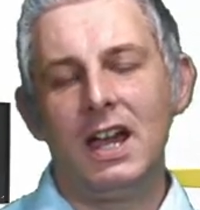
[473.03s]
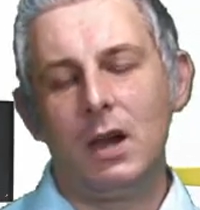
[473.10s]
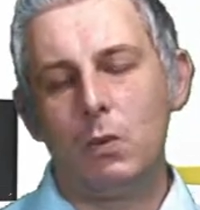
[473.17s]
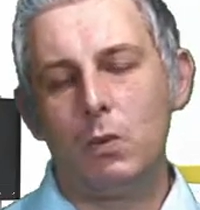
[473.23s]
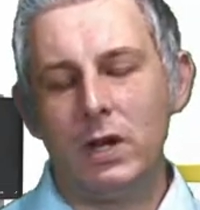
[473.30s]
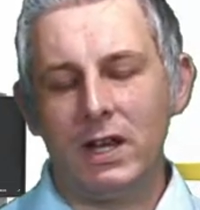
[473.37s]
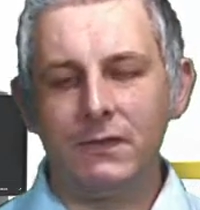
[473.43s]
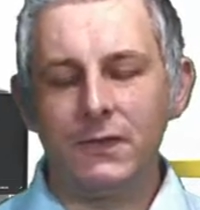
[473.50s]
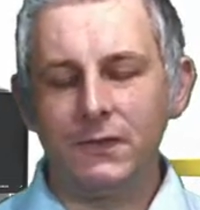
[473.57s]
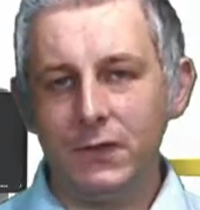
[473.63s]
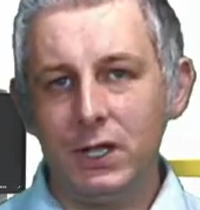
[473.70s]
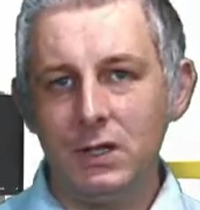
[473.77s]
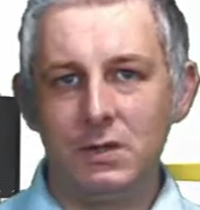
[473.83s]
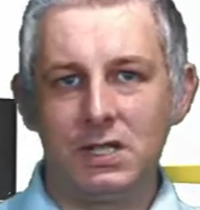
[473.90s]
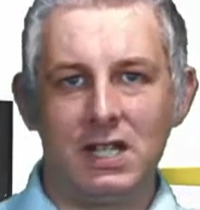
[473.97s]
We have a
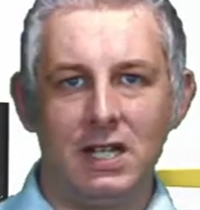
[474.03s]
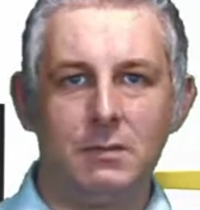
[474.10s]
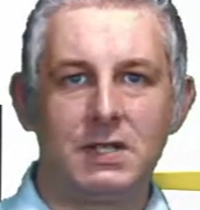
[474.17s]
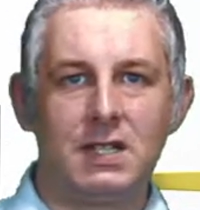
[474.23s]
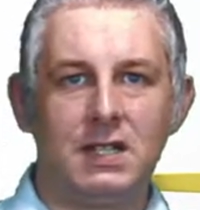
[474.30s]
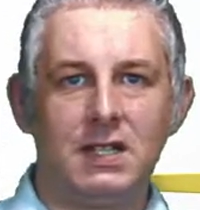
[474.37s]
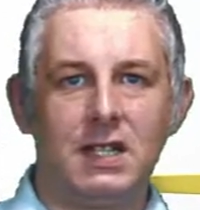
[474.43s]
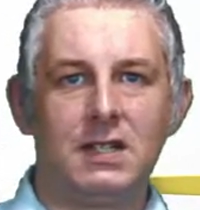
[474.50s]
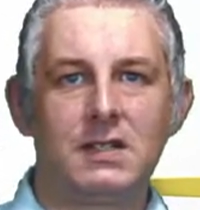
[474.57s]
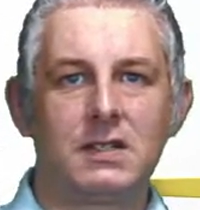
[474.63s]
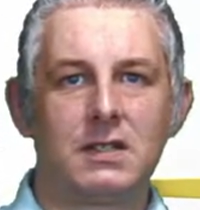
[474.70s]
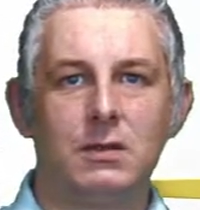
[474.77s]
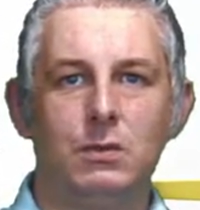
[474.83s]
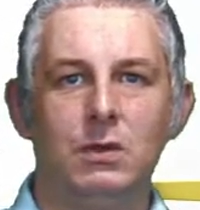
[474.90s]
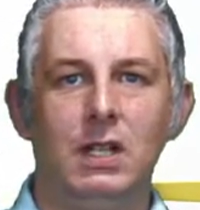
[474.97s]
few tips in this
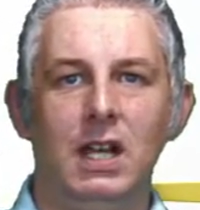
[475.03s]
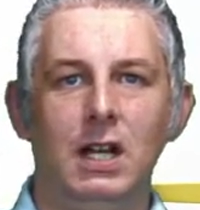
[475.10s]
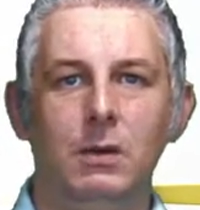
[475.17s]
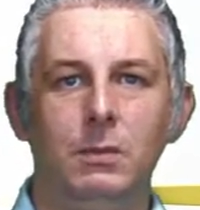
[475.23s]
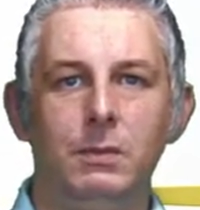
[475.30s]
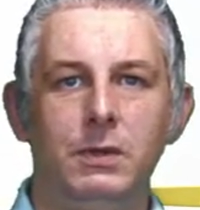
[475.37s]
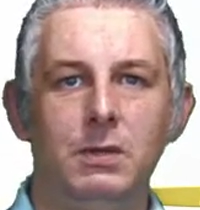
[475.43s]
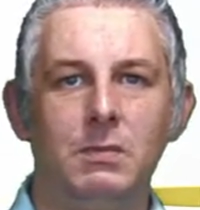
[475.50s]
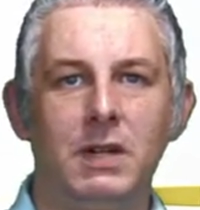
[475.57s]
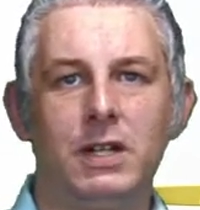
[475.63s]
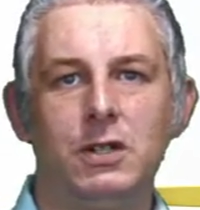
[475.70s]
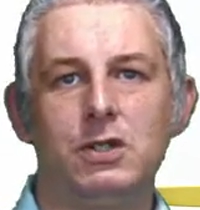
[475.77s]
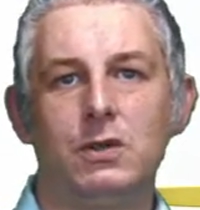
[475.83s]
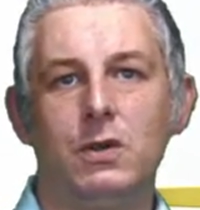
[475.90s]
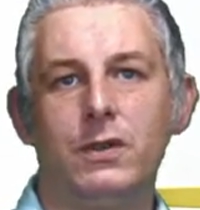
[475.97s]
that will help you make
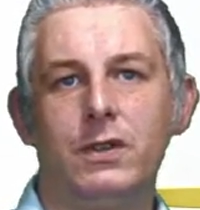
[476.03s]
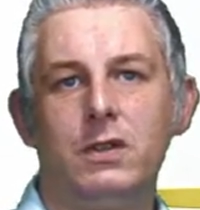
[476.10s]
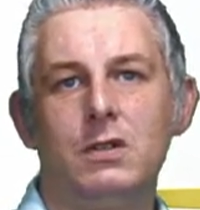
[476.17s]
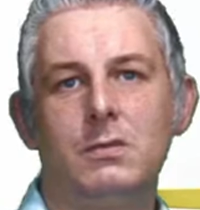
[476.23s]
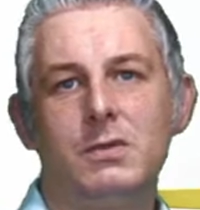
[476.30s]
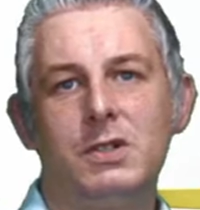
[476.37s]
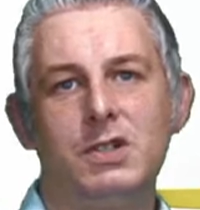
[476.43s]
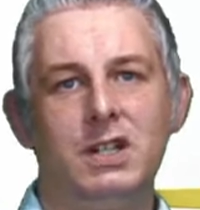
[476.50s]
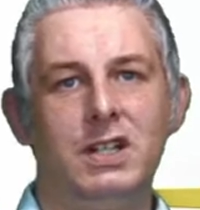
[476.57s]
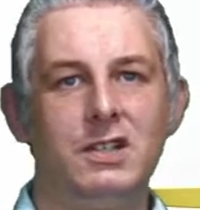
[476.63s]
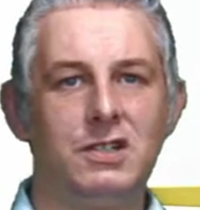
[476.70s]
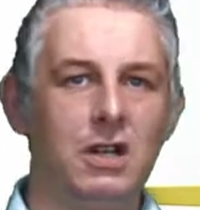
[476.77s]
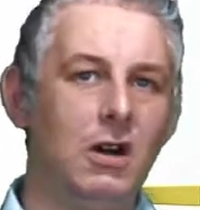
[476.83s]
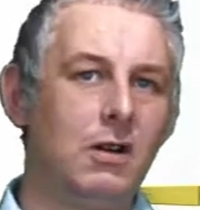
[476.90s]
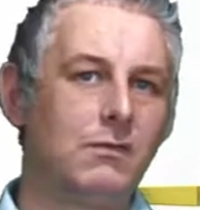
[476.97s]
sure that your machines
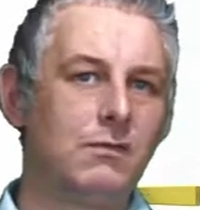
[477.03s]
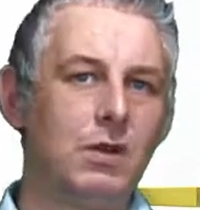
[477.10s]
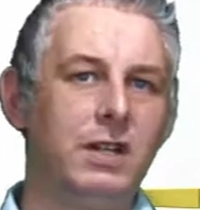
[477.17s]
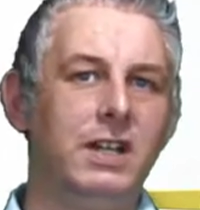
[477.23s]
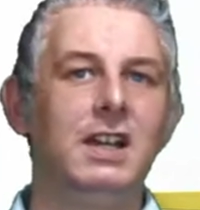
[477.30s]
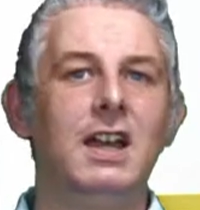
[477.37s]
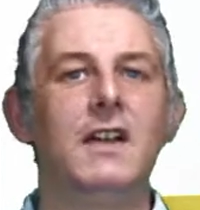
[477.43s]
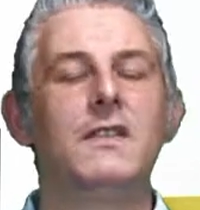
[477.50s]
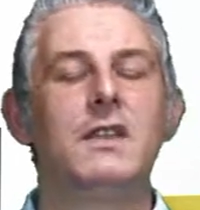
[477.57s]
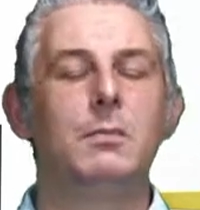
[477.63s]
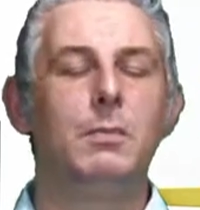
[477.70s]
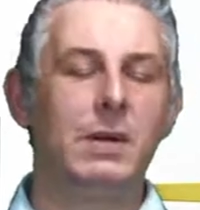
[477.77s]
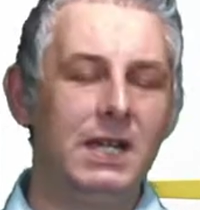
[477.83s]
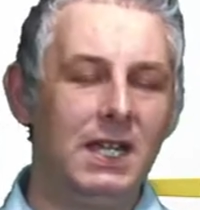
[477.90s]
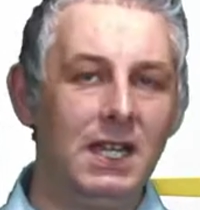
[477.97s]
are running at the
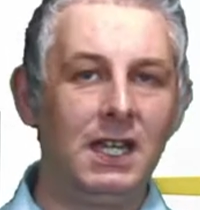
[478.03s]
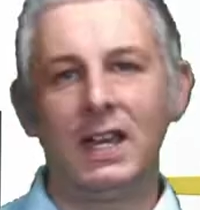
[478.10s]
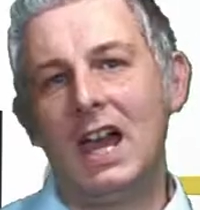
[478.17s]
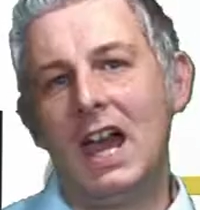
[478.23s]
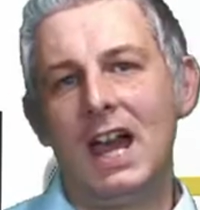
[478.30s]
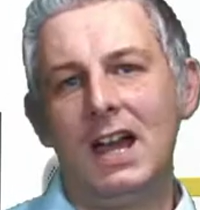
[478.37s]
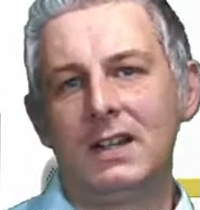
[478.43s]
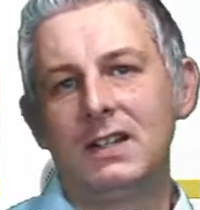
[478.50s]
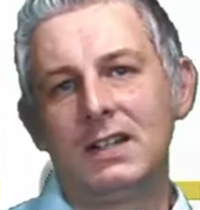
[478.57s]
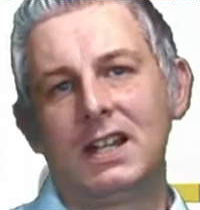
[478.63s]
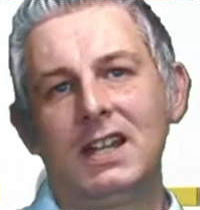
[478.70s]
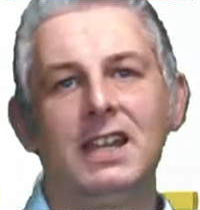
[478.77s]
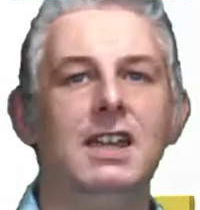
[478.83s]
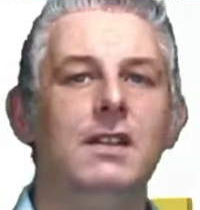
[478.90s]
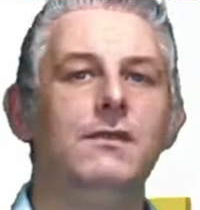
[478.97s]
peak and
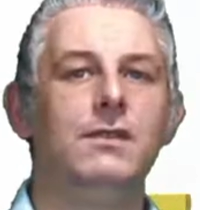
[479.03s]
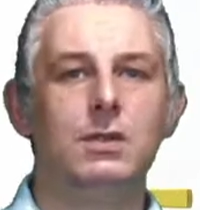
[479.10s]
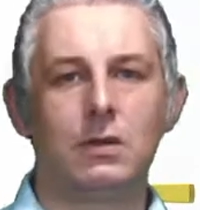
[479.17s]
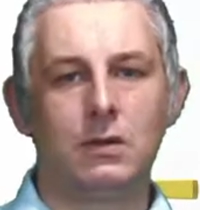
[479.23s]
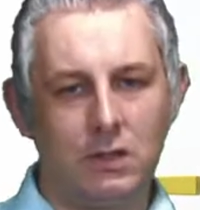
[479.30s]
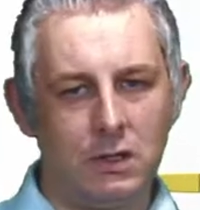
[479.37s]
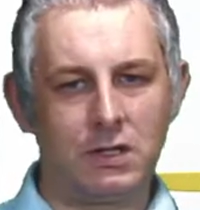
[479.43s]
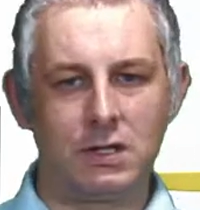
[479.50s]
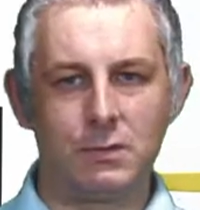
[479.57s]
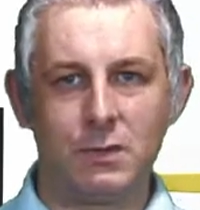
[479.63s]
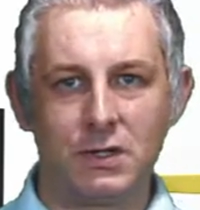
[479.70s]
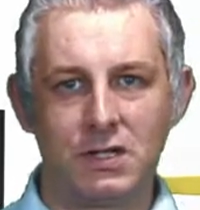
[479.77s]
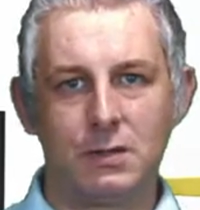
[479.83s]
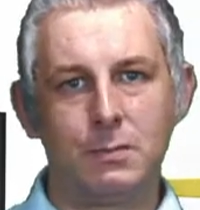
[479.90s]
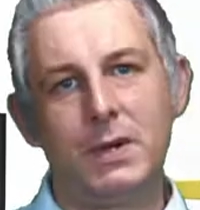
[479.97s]
give your customers
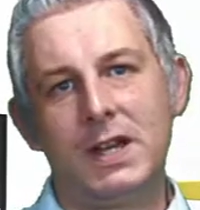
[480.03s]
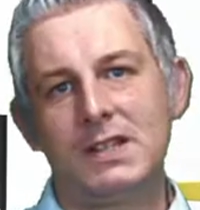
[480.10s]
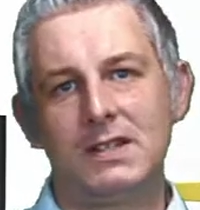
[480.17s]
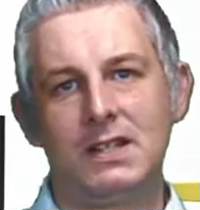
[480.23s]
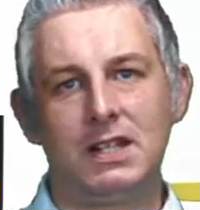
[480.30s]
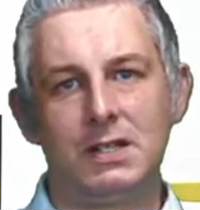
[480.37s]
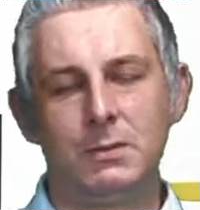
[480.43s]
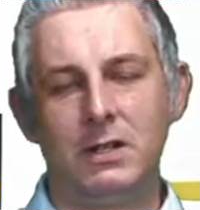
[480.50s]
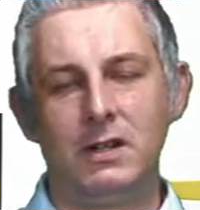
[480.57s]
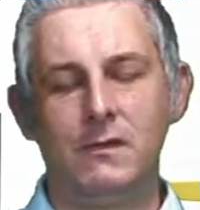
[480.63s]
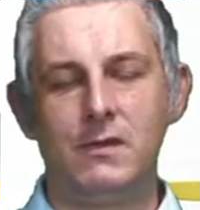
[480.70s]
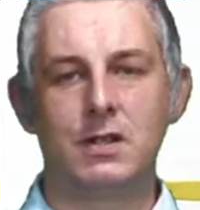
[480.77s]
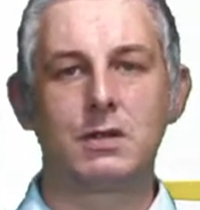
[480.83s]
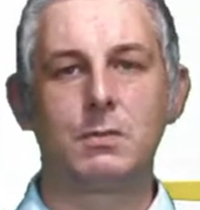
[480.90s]
the best experience